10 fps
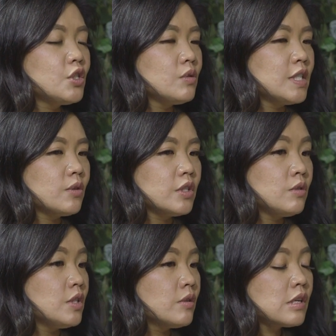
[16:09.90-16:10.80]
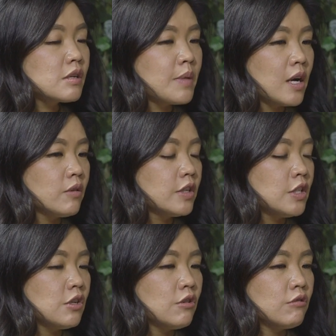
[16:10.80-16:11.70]
Because you do hear about,
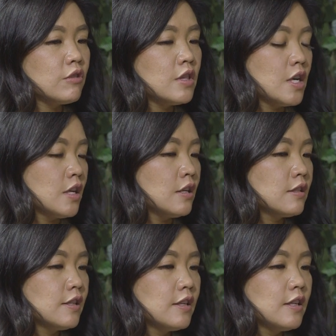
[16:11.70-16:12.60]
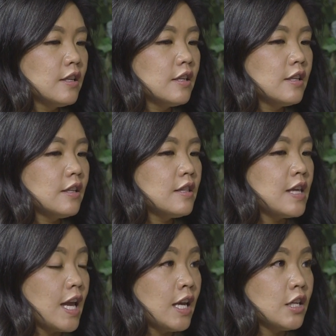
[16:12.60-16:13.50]
the
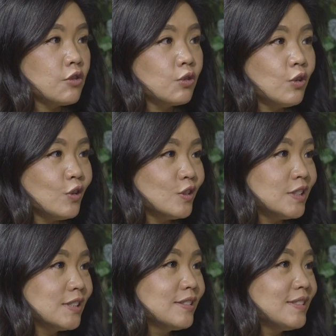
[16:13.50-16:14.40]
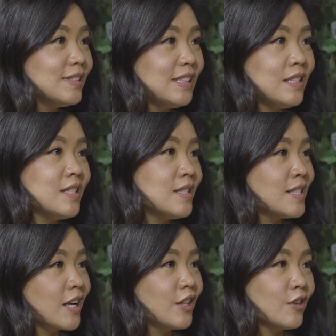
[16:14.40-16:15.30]
8-year-old in
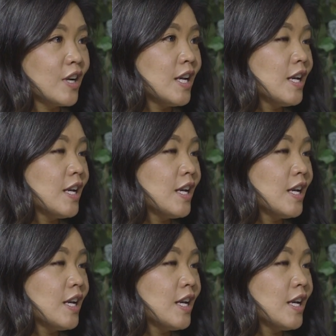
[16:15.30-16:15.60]
his second